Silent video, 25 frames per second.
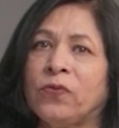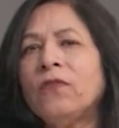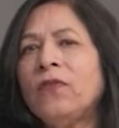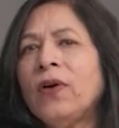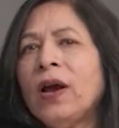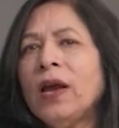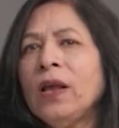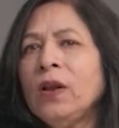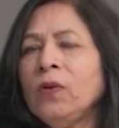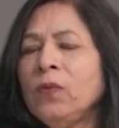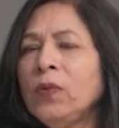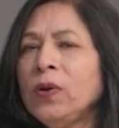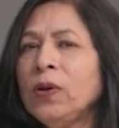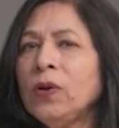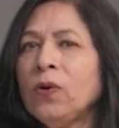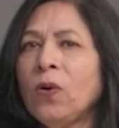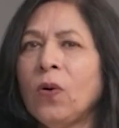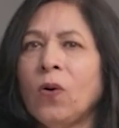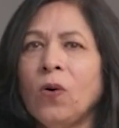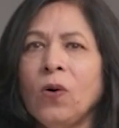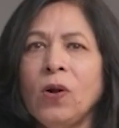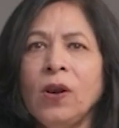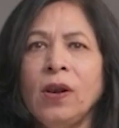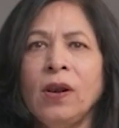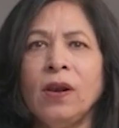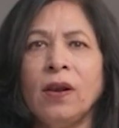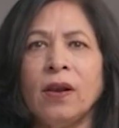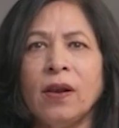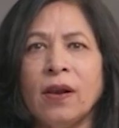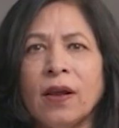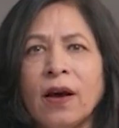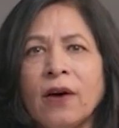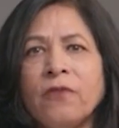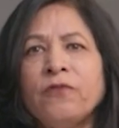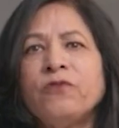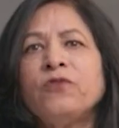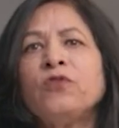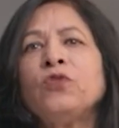While we all
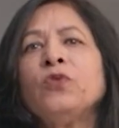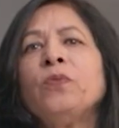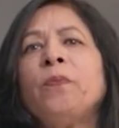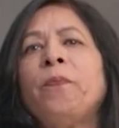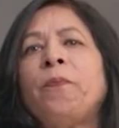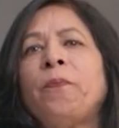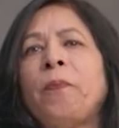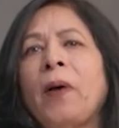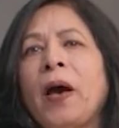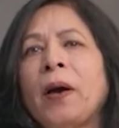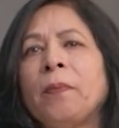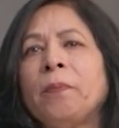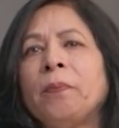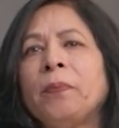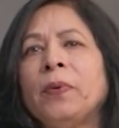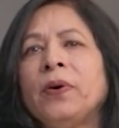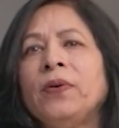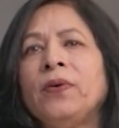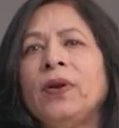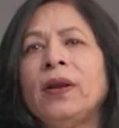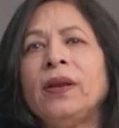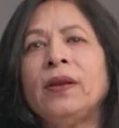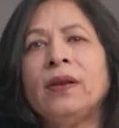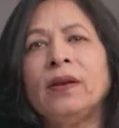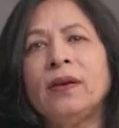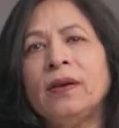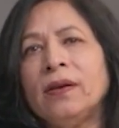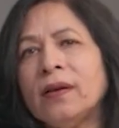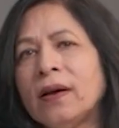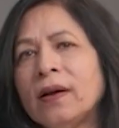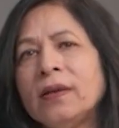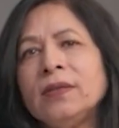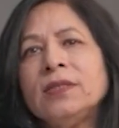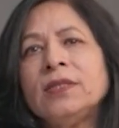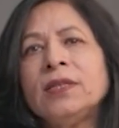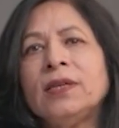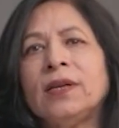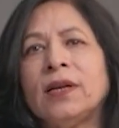love to pamper and
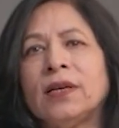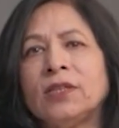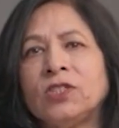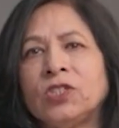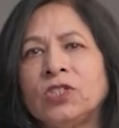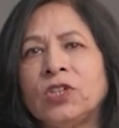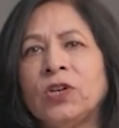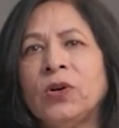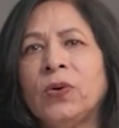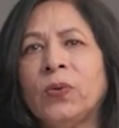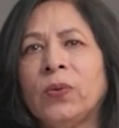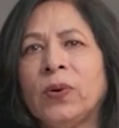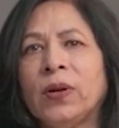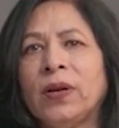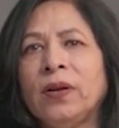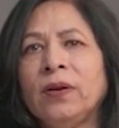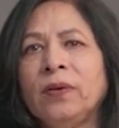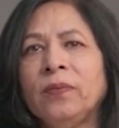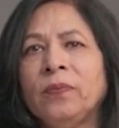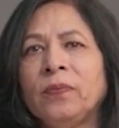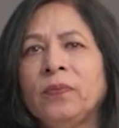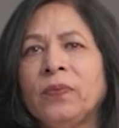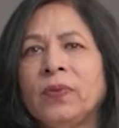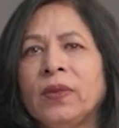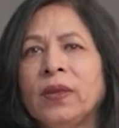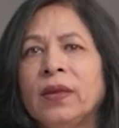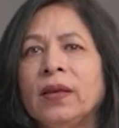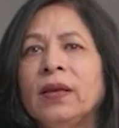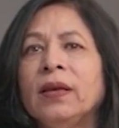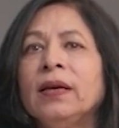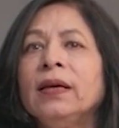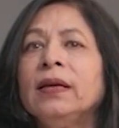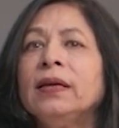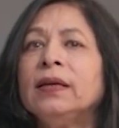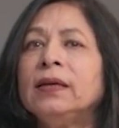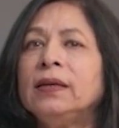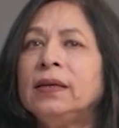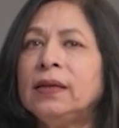indulge in our children,
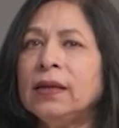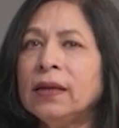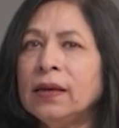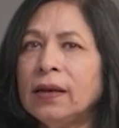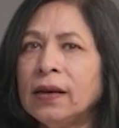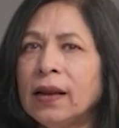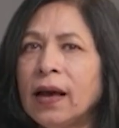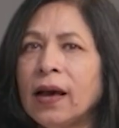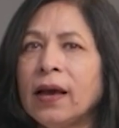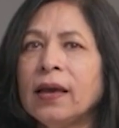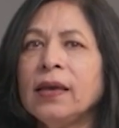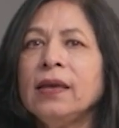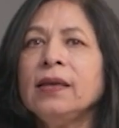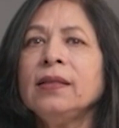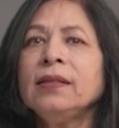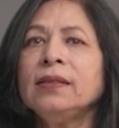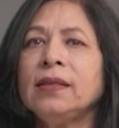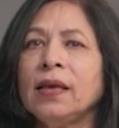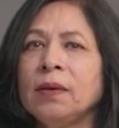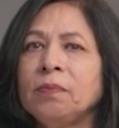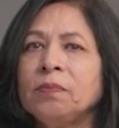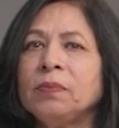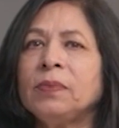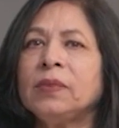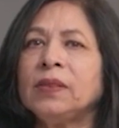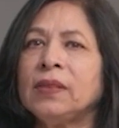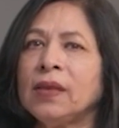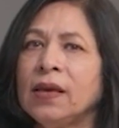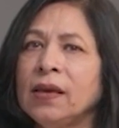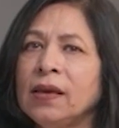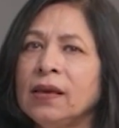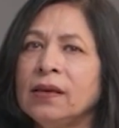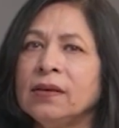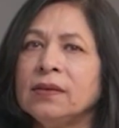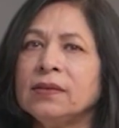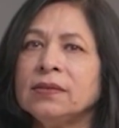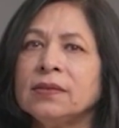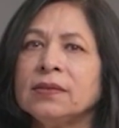denying them
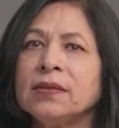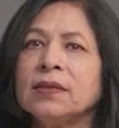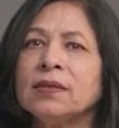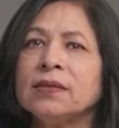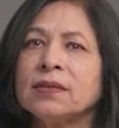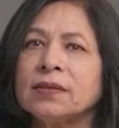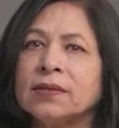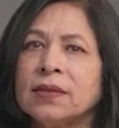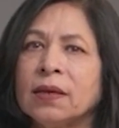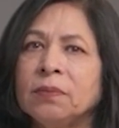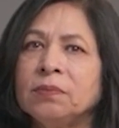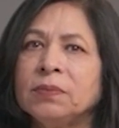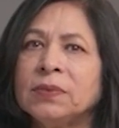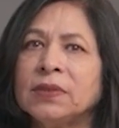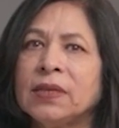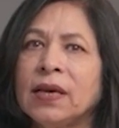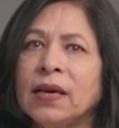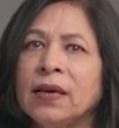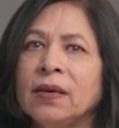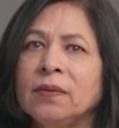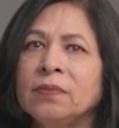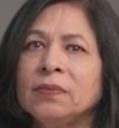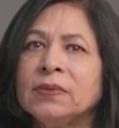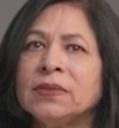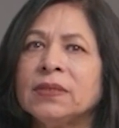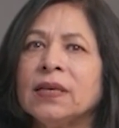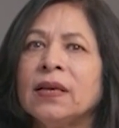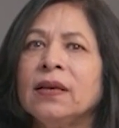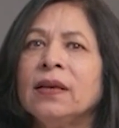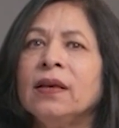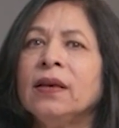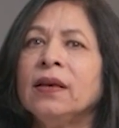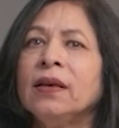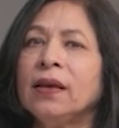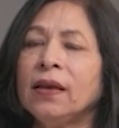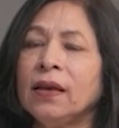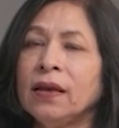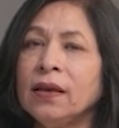things sometimes
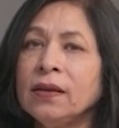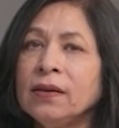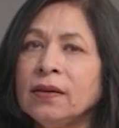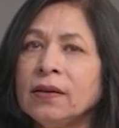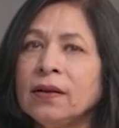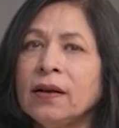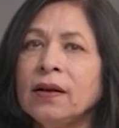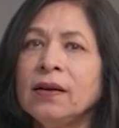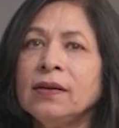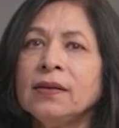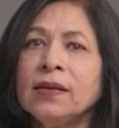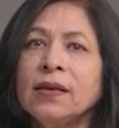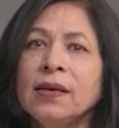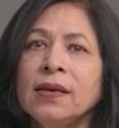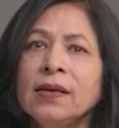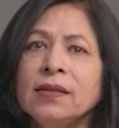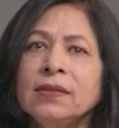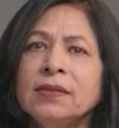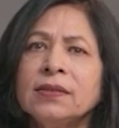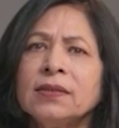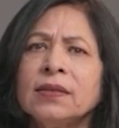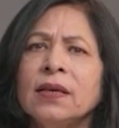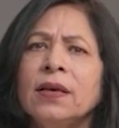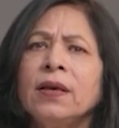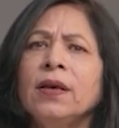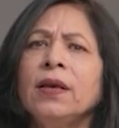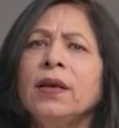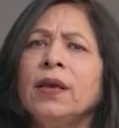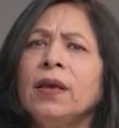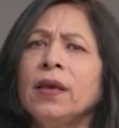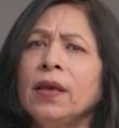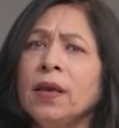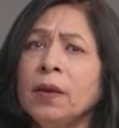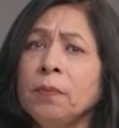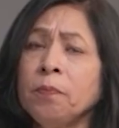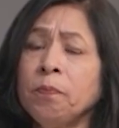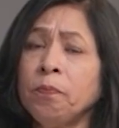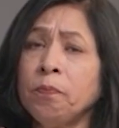inculcates
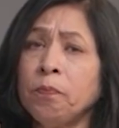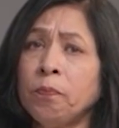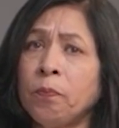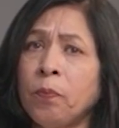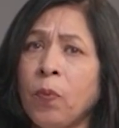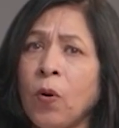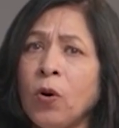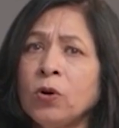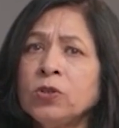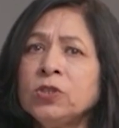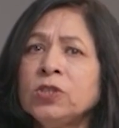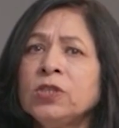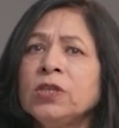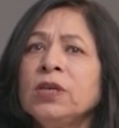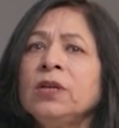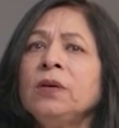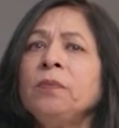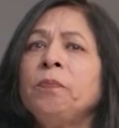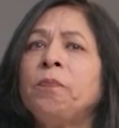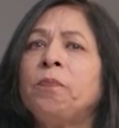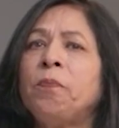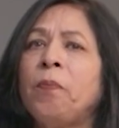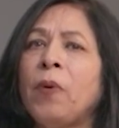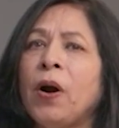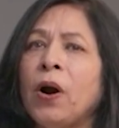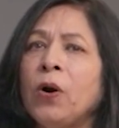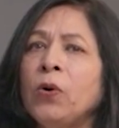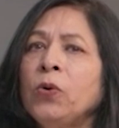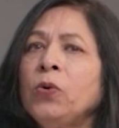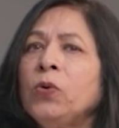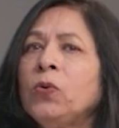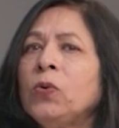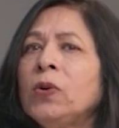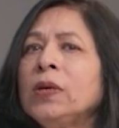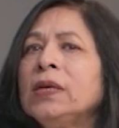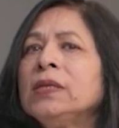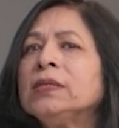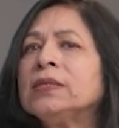important
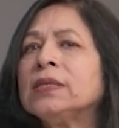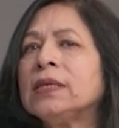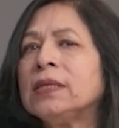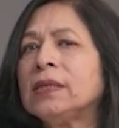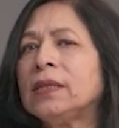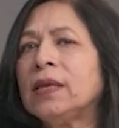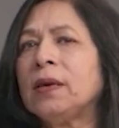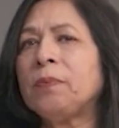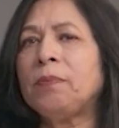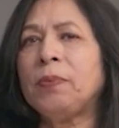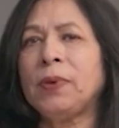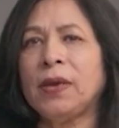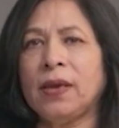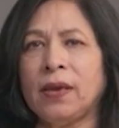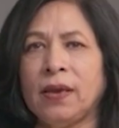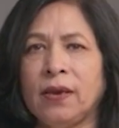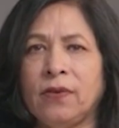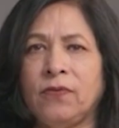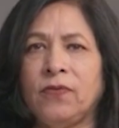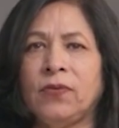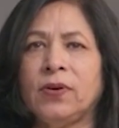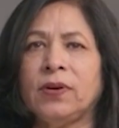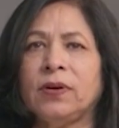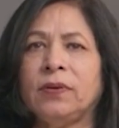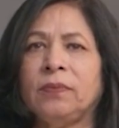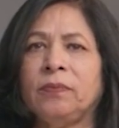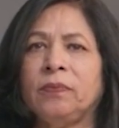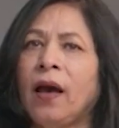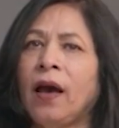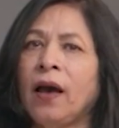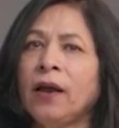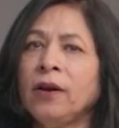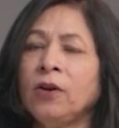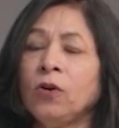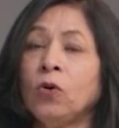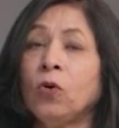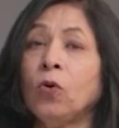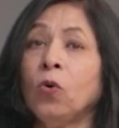boundaries in their behavior,
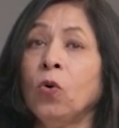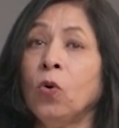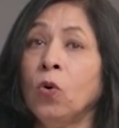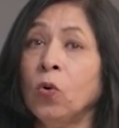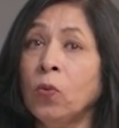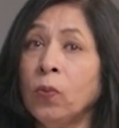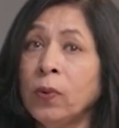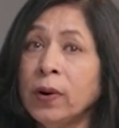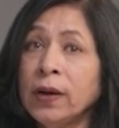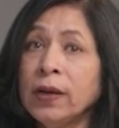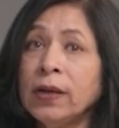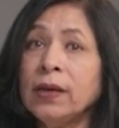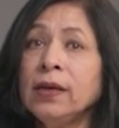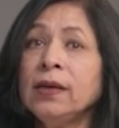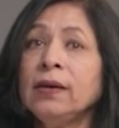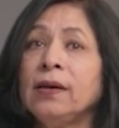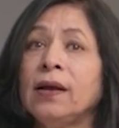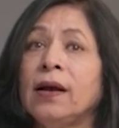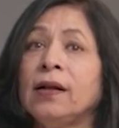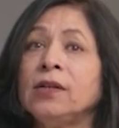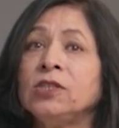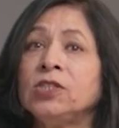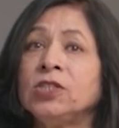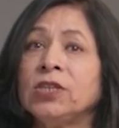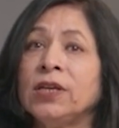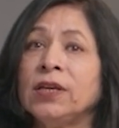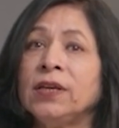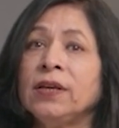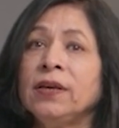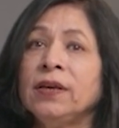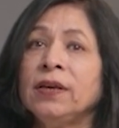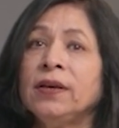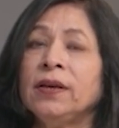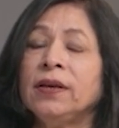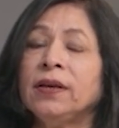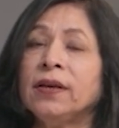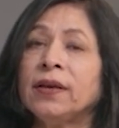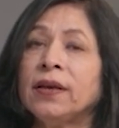and overindulging
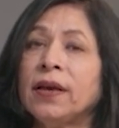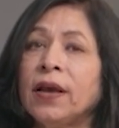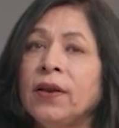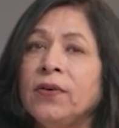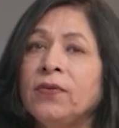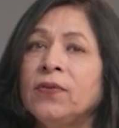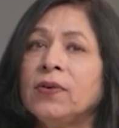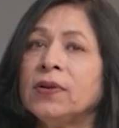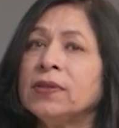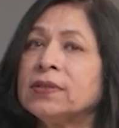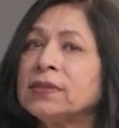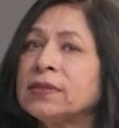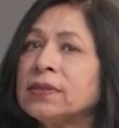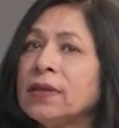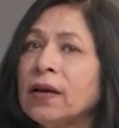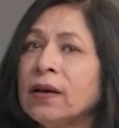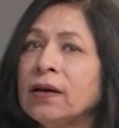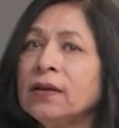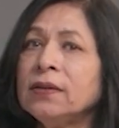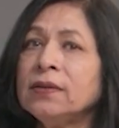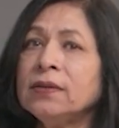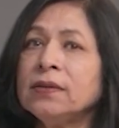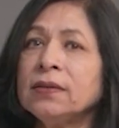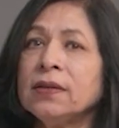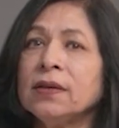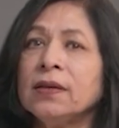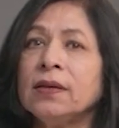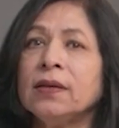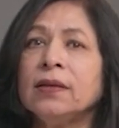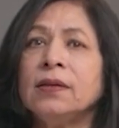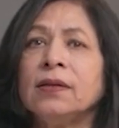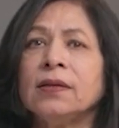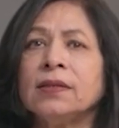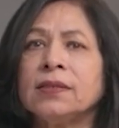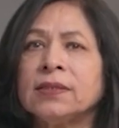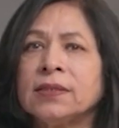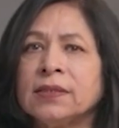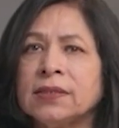can result
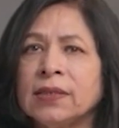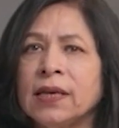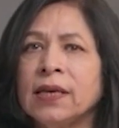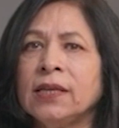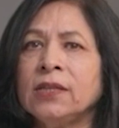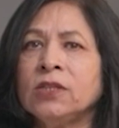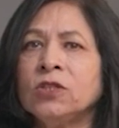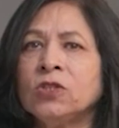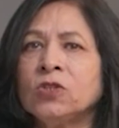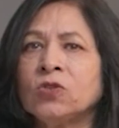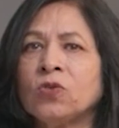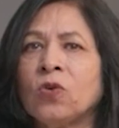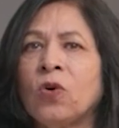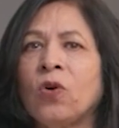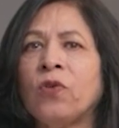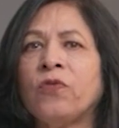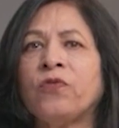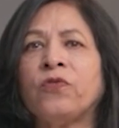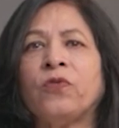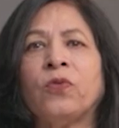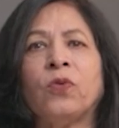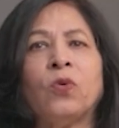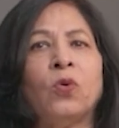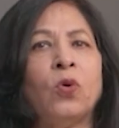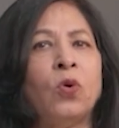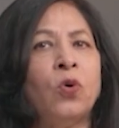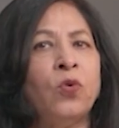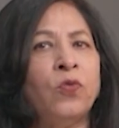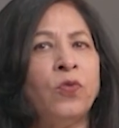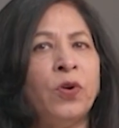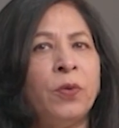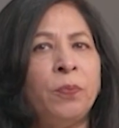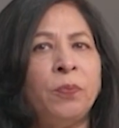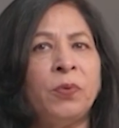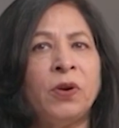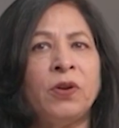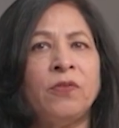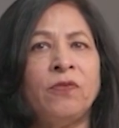in a sense of
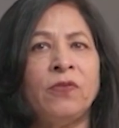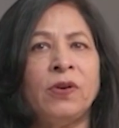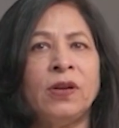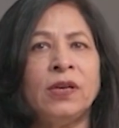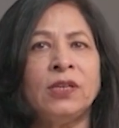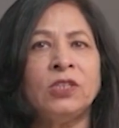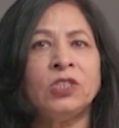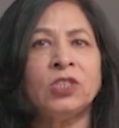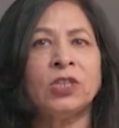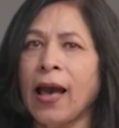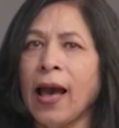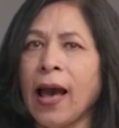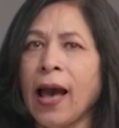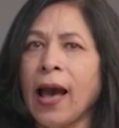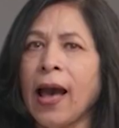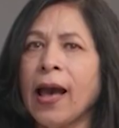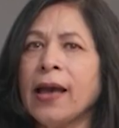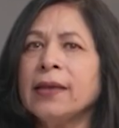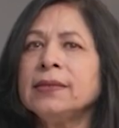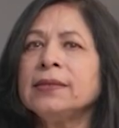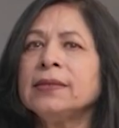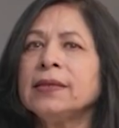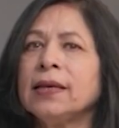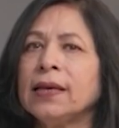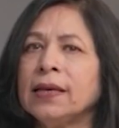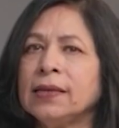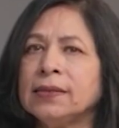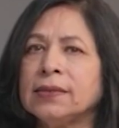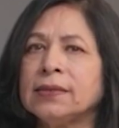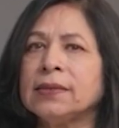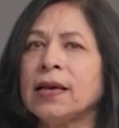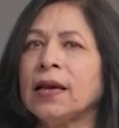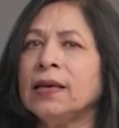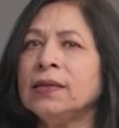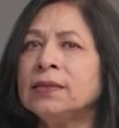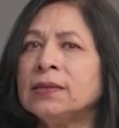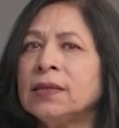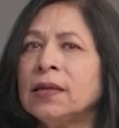overprivilege and
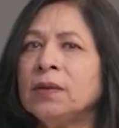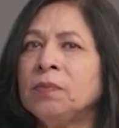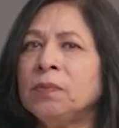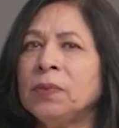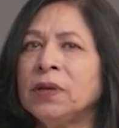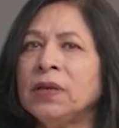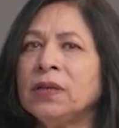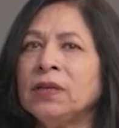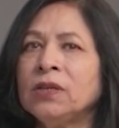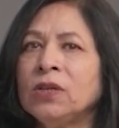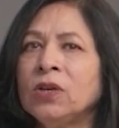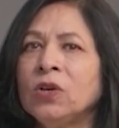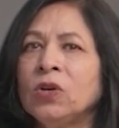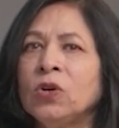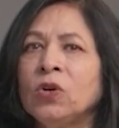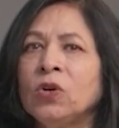entitlement